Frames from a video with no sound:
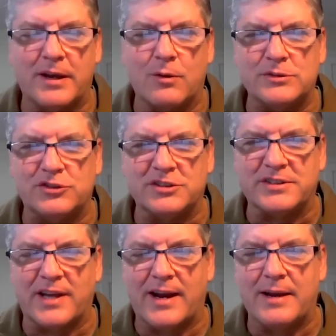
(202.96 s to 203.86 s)
here, which is
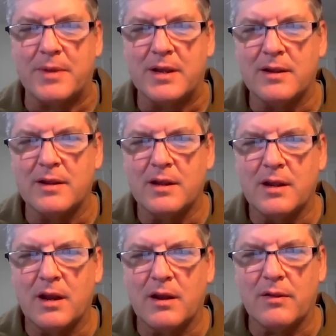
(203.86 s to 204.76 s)
time.
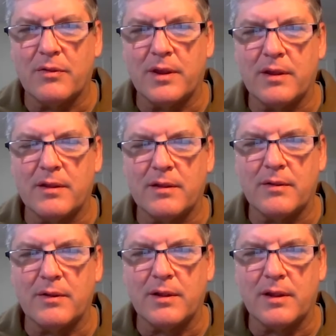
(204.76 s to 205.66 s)
The
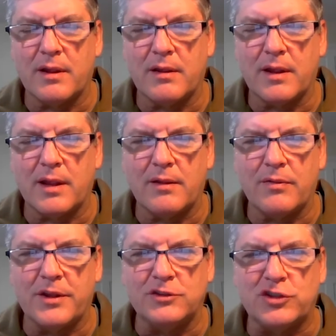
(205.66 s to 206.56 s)

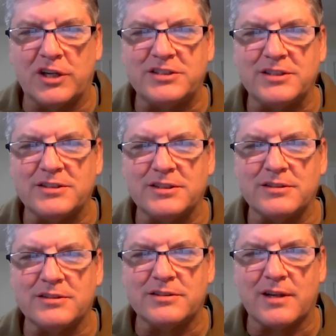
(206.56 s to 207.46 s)

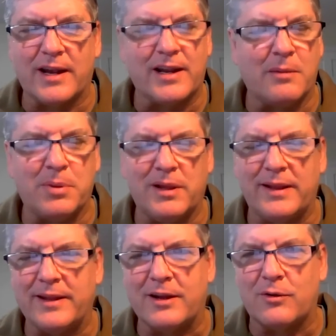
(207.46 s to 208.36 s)
justices, I
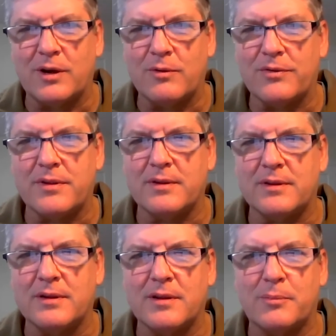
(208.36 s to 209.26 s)
completely agree with
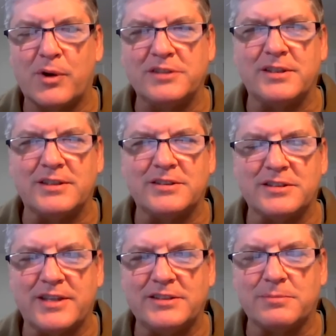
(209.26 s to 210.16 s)
the president's
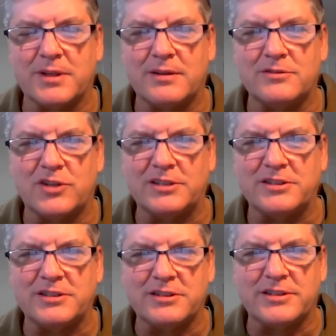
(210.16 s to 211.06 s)
assessment. The
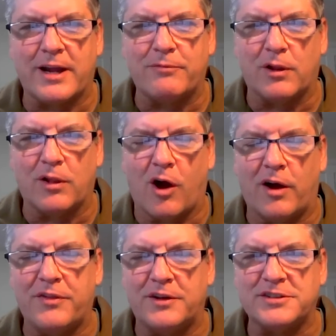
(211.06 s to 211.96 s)
justices have the
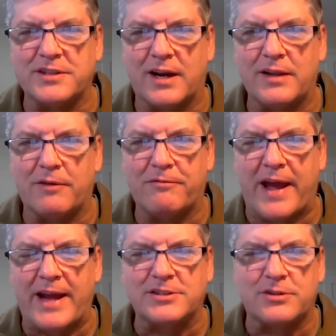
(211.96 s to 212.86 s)
law on their side. The
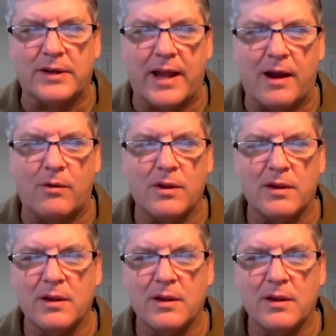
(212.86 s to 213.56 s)
facts are now